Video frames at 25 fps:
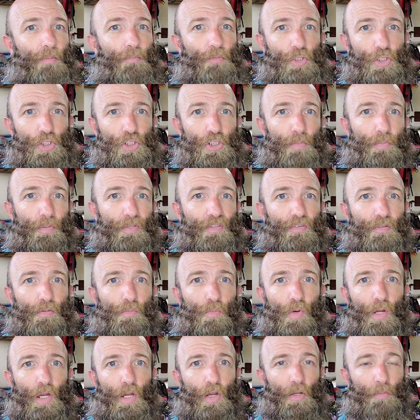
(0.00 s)
up to ship it
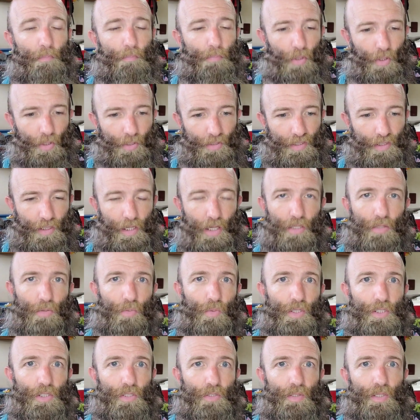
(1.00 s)
somewhere and put it
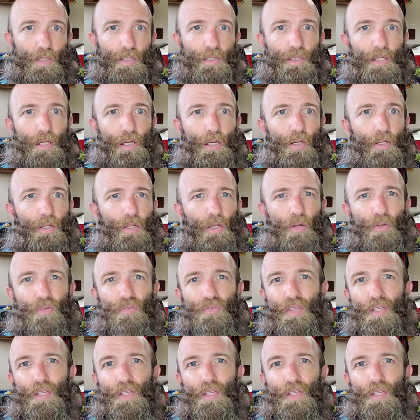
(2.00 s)
together when you get there,